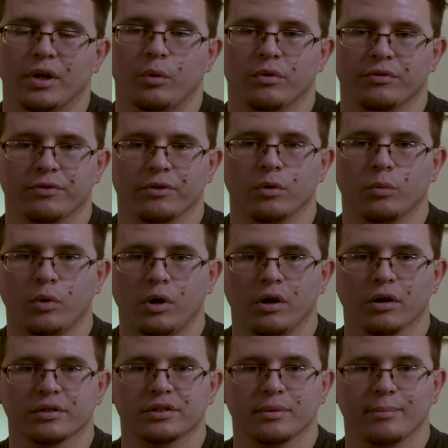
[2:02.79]
I went for the
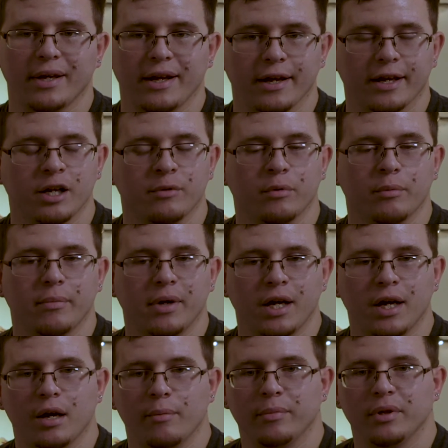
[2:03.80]
walk, somebody had come up
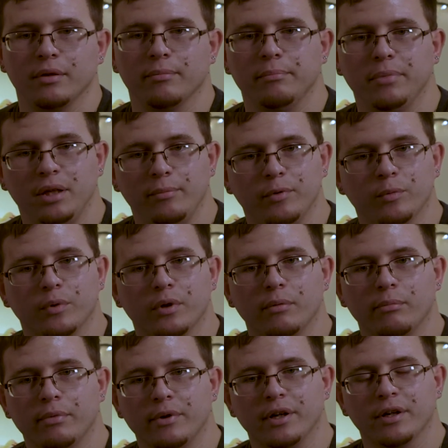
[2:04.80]
behind me and beat me with a
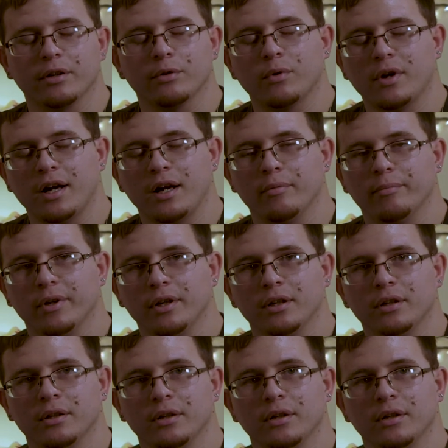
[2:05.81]
brick and robbed me.